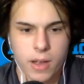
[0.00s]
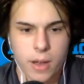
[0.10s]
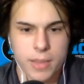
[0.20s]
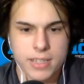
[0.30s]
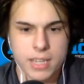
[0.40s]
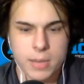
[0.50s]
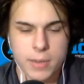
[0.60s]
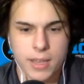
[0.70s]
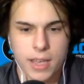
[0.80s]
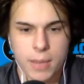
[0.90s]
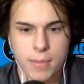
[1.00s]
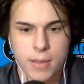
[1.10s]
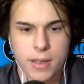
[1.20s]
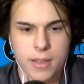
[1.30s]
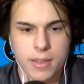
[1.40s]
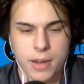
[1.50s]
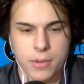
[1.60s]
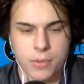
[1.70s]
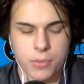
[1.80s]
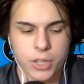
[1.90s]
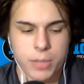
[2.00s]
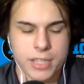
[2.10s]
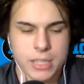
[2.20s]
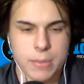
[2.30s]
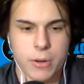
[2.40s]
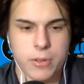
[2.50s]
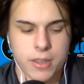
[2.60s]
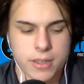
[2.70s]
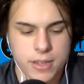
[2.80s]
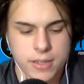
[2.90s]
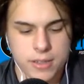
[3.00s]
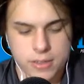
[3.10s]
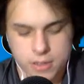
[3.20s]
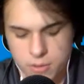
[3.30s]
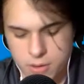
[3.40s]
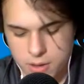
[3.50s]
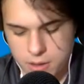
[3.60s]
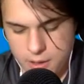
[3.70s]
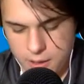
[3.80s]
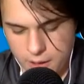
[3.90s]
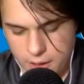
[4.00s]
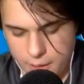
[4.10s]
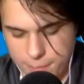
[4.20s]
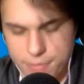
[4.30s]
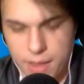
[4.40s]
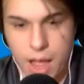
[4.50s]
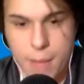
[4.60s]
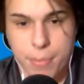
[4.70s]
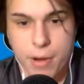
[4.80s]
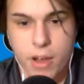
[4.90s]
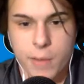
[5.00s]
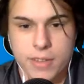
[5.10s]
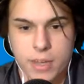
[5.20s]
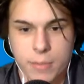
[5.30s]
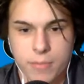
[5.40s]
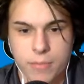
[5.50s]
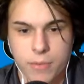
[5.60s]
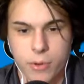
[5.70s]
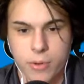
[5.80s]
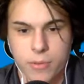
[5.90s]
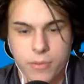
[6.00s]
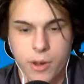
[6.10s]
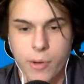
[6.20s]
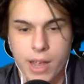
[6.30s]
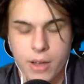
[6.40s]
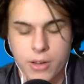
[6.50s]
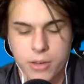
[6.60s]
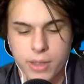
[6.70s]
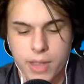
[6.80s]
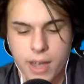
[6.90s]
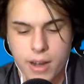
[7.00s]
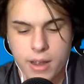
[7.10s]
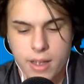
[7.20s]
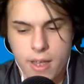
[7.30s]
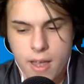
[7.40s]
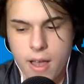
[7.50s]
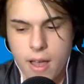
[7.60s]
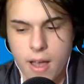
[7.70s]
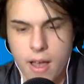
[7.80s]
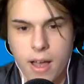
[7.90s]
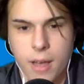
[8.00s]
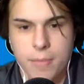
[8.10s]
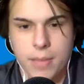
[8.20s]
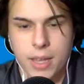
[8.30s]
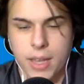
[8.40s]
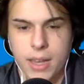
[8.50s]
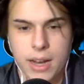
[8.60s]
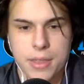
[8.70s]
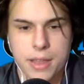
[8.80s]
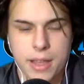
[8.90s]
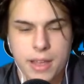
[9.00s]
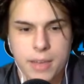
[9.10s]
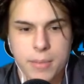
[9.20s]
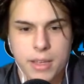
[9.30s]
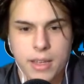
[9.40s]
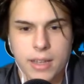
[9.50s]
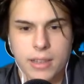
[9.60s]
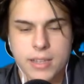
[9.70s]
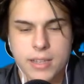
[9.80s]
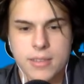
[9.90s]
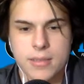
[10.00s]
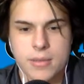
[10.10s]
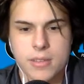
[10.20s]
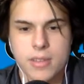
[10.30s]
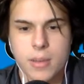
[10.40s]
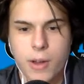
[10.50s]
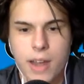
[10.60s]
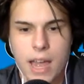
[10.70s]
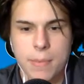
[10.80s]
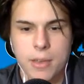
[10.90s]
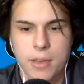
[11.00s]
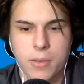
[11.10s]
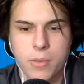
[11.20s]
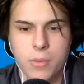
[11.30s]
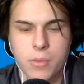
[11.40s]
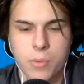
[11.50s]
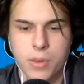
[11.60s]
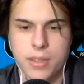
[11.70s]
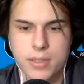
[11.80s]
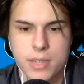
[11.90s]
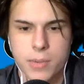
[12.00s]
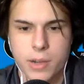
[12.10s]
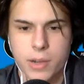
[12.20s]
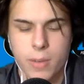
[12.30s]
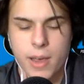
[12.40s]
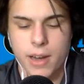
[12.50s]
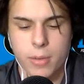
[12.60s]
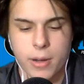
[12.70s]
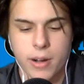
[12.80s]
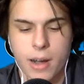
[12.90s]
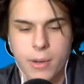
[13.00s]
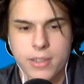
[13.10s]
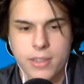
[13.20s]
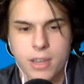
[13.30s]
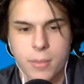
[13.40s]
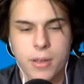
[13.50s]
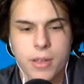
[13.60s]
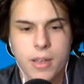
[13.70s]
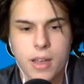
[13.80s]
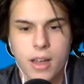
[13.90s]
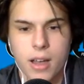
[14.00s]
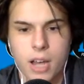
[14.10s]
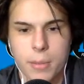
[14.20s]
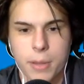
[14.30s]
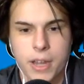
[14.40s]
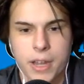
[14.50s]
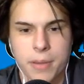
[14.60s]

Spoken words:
That's going to be the game that really means the most in the season. So I'm proud of my team for going out and doing that. And I think I can be at least somewhat happy with this season when I look back, no matter how it ends up on Monday.